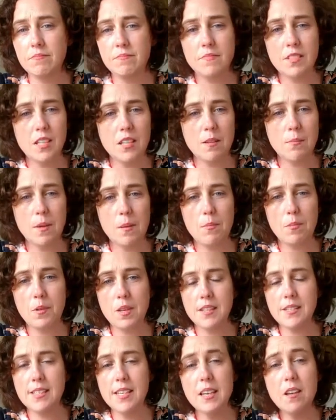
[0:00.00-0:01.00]
so that people
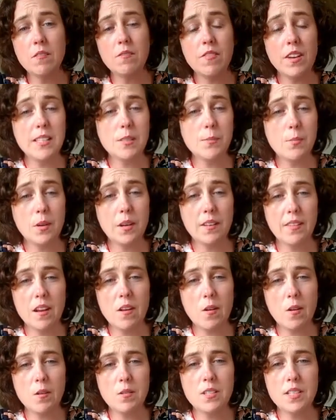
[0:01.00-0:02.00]
can see on Facebook and they
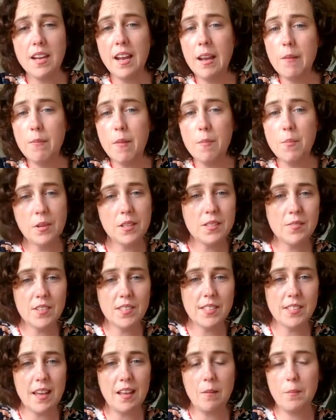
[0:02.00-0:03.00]
know, today my book is for
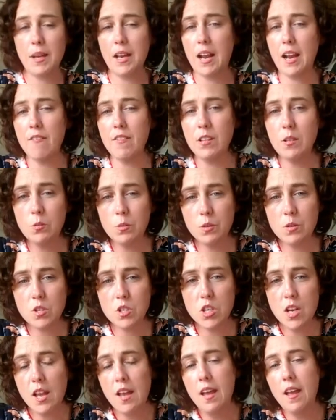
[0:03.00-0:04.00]
sale, am I going to have a launch?